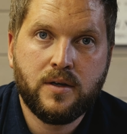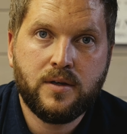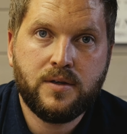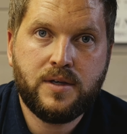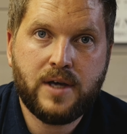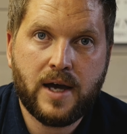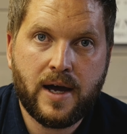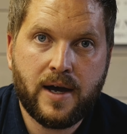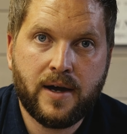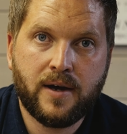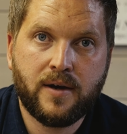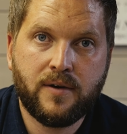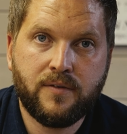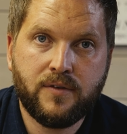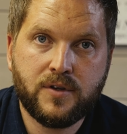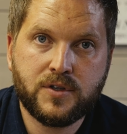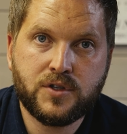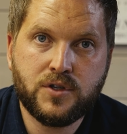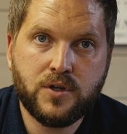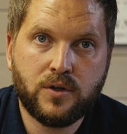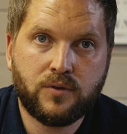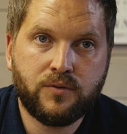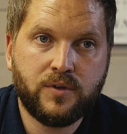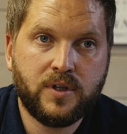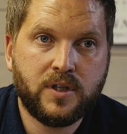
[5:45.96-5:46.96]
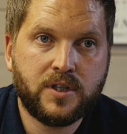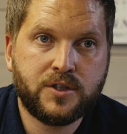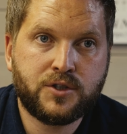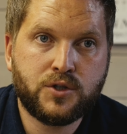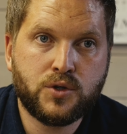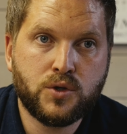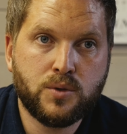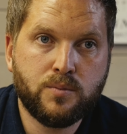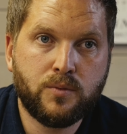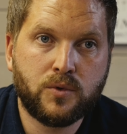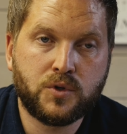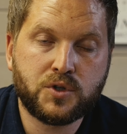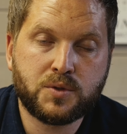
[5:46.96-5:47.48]
yeah, there's not really
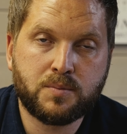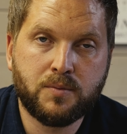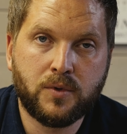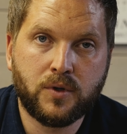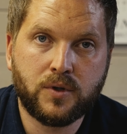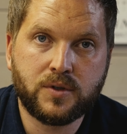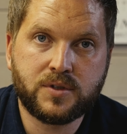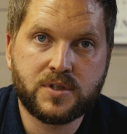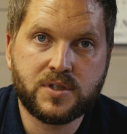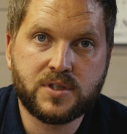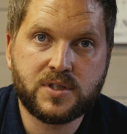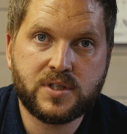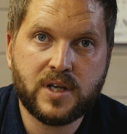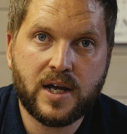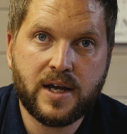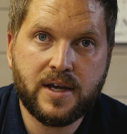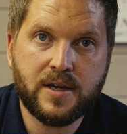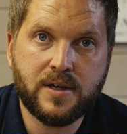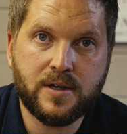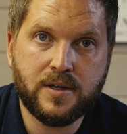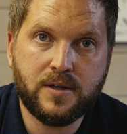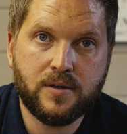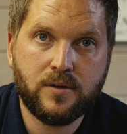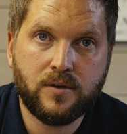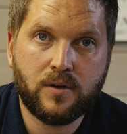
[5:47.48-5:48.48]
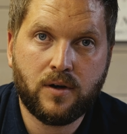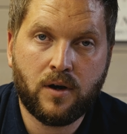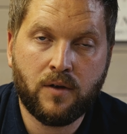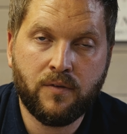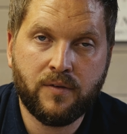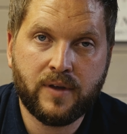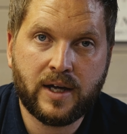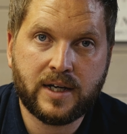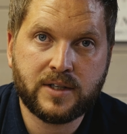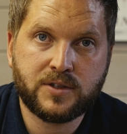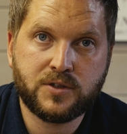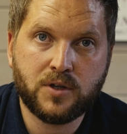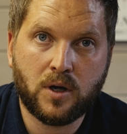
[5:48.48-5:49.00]
too much more to say on
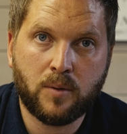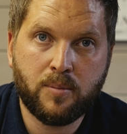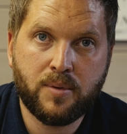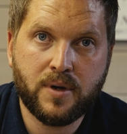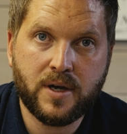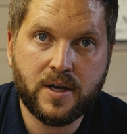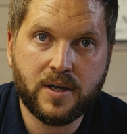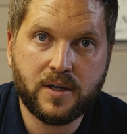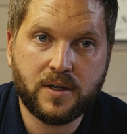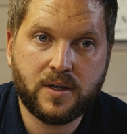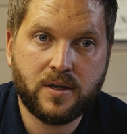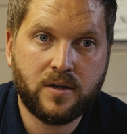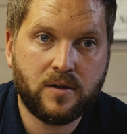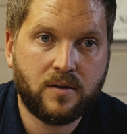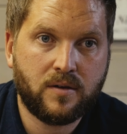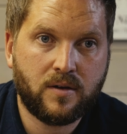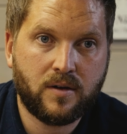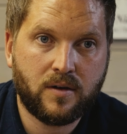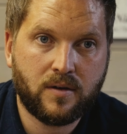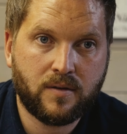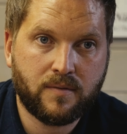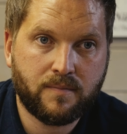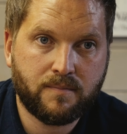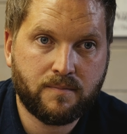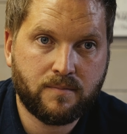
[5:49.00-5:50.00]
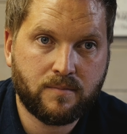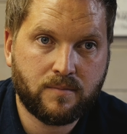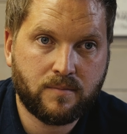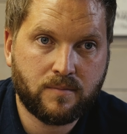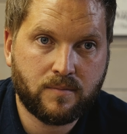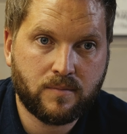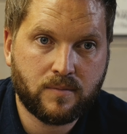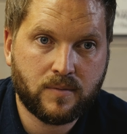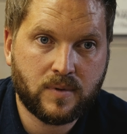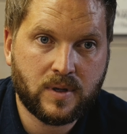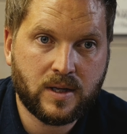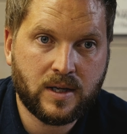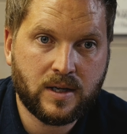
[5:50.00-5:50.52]
that topic.
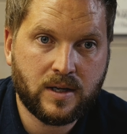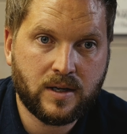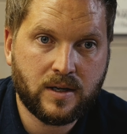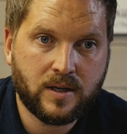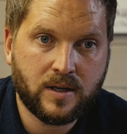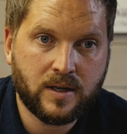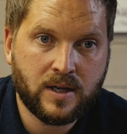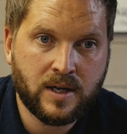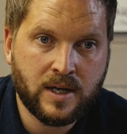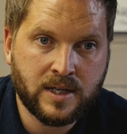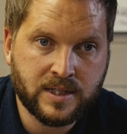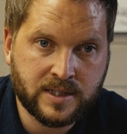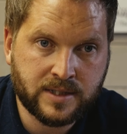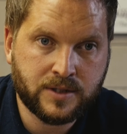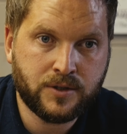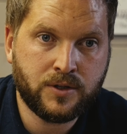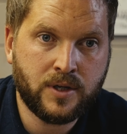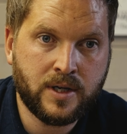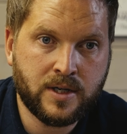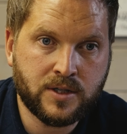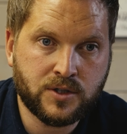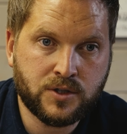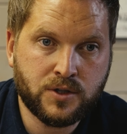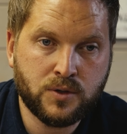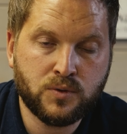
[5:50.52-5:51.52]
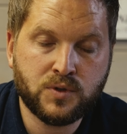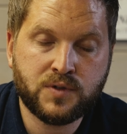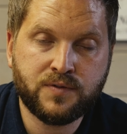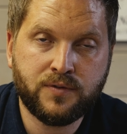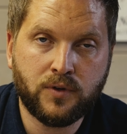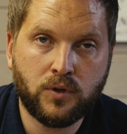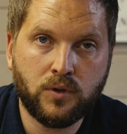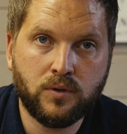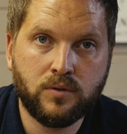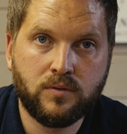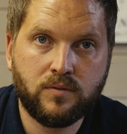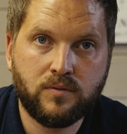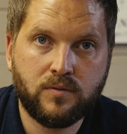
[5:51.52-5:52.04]
It's
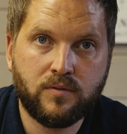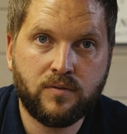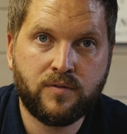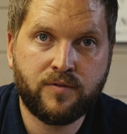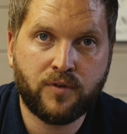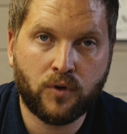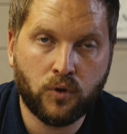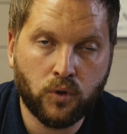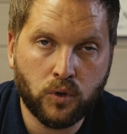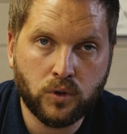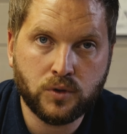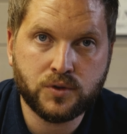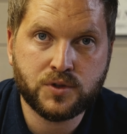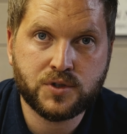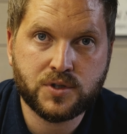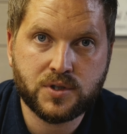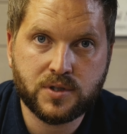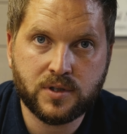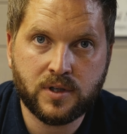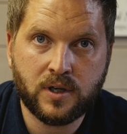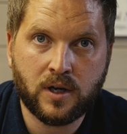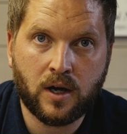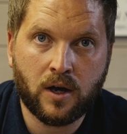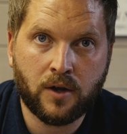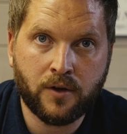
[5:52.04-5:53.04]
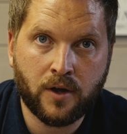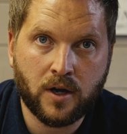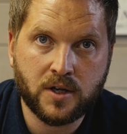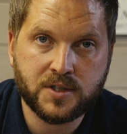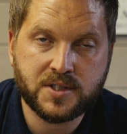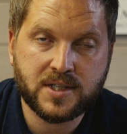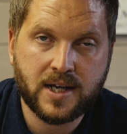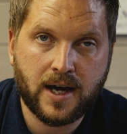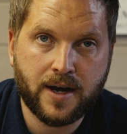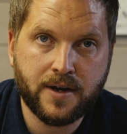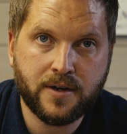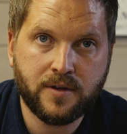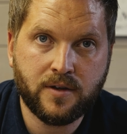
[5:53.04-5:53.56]
useful for us on our
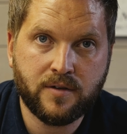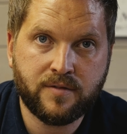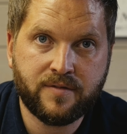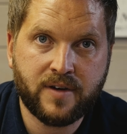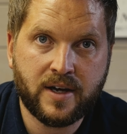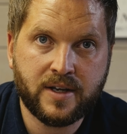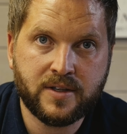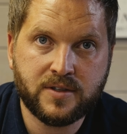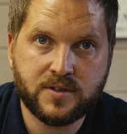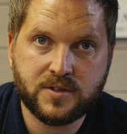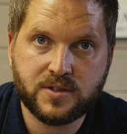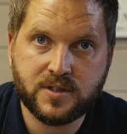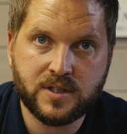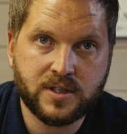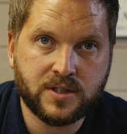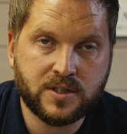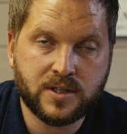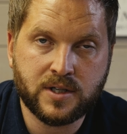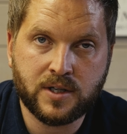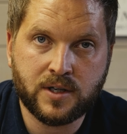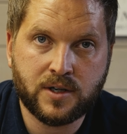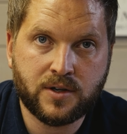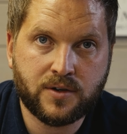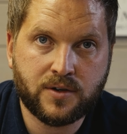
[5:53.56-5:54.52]
side of the fence. It's